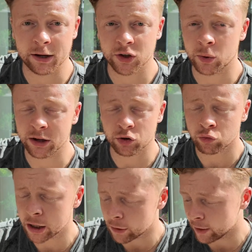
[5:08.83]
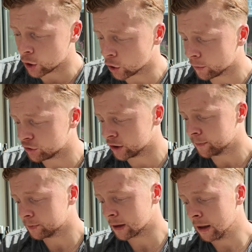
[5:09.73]
So it's a really, really good
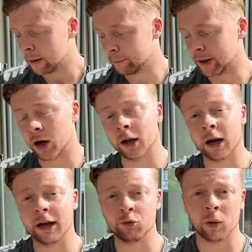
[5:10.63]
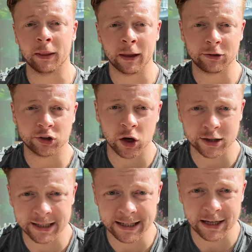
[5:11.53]
option. Banana is one
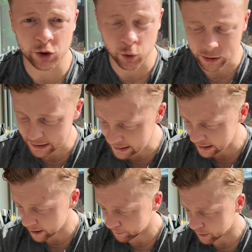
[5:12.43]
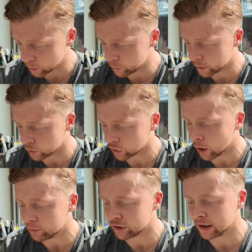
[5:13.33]
certainly to consider. Moving on to
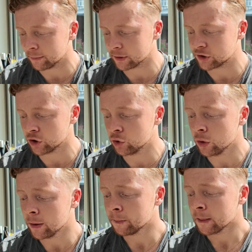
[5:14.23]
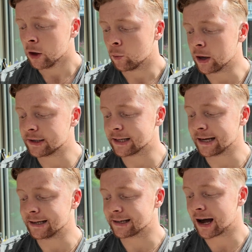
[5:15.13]
option number 2, which
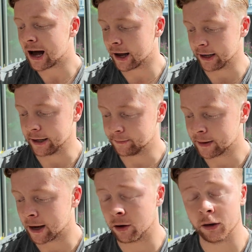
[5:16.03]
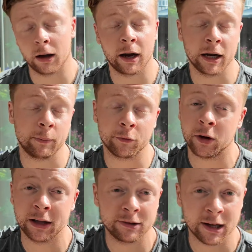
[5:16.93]
is honey. Now, honey
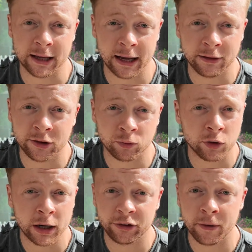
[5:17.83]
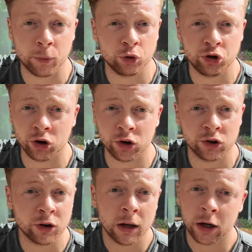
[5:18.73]
provides, again, some really simple
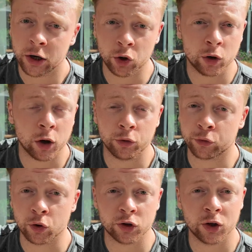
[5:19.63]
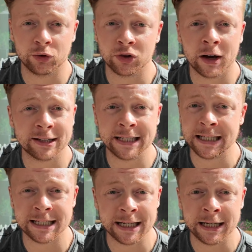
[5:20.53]
sugars, glucose, fructose, nice and
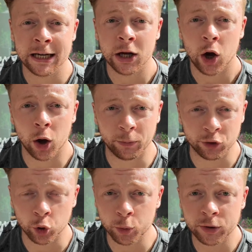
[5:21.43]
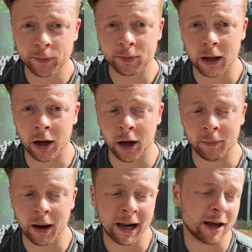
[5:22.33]
easily absorbed.
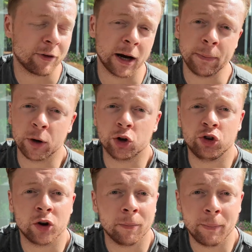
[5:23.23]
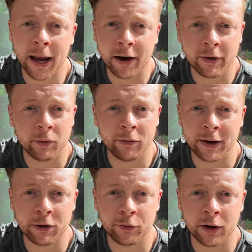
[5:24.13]
I love honey because you can pair it with
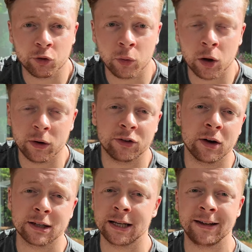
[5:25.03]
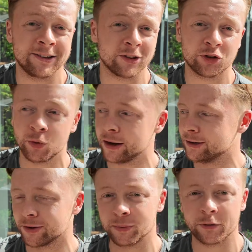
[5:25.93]
anything as well. It's nice and easy to
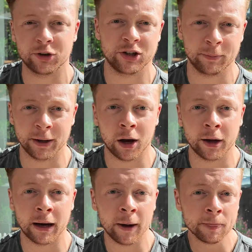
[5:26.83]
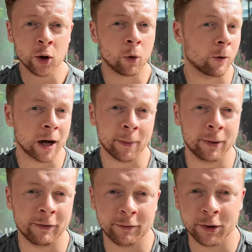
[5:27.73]
squeeze on, whether it's your banana or a
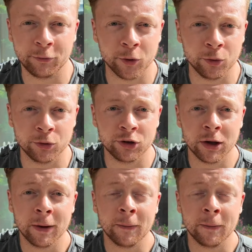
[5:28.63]
couple of other foods.